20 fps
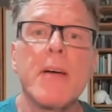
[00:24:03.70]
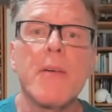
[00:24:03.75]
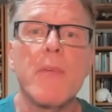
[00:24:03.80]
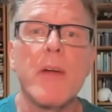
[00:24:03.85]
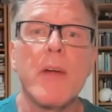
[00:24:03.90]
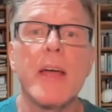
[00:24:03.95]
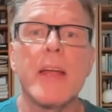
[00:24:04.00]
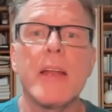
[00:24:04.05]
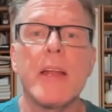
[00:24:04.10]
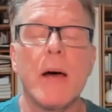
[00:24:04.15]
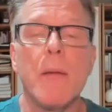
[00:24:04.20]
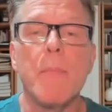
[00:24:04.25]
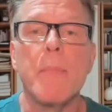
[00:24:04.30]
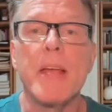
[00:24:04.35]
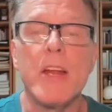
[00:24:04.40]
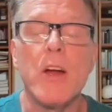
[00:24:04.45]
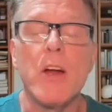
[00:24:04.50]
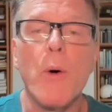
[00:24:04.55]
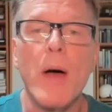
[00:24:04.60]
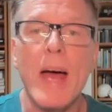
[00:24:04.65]
right?
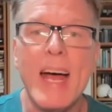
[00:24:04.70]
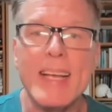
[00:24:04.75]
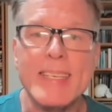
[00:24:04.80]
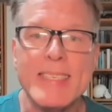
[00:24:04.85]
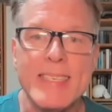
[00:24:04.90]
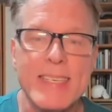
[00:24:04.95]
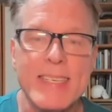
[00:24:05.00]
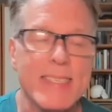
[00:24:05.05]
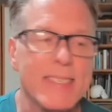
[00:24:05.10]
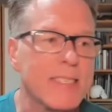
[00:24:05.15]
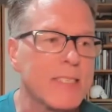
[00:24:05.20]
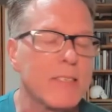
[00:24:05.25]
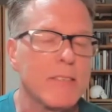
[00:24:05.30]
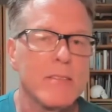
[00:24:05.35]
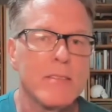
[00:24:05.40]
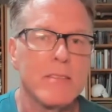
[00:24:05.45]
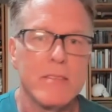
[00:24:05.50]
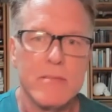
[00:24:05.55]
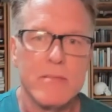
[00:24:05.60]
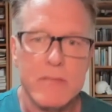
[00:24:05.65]
Amino acids,
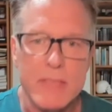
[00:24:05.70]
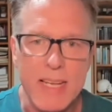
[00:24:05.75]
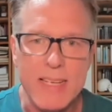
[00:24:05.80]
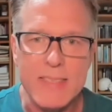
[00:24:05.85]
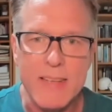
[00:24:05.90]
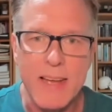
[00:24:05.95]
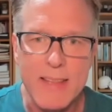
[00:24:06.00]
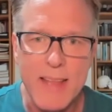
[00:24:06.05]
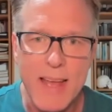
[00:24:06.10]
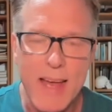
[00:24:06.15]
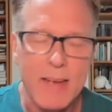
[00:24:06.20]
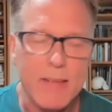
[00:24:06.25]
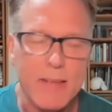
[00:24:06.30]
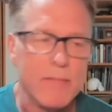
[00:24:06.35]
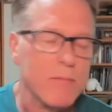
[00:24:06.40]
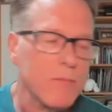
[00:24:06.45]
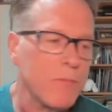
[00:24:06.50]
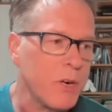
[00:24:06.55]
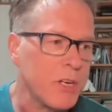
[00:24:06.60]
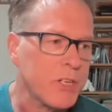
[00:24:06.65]
things like that,
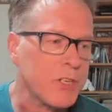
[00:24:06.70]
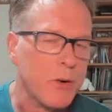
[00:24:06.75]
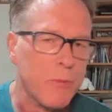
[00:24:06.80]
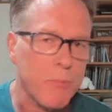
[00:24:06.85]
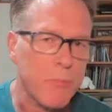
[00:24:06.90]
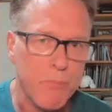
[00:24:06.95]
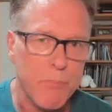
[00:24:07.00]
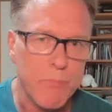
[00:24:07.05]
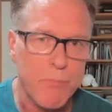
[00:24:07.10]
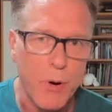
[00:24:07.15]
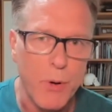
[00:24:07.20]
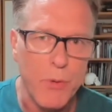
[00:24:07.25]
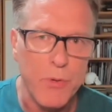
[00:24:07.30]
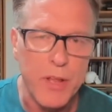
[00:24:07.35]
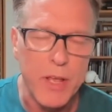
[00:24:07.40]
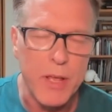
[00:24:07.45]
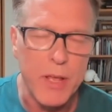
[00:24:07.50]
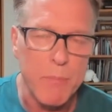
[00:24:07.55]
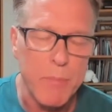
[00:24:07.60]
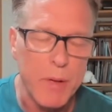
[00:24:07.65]
which are
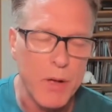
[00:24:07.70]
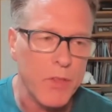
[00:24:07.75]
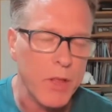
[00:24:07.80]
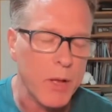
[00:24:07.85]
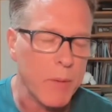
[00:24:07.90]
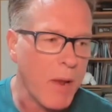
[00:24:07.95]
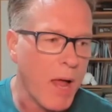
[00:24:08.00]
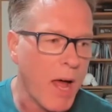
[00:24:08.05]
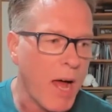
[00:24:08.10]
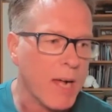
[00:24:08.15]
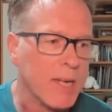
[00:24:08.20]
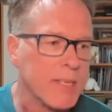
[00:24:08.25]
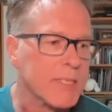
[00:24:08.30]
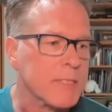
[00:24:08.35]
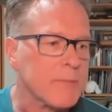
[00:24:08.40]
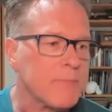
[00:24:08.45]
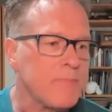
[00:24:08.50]
protein building blocks.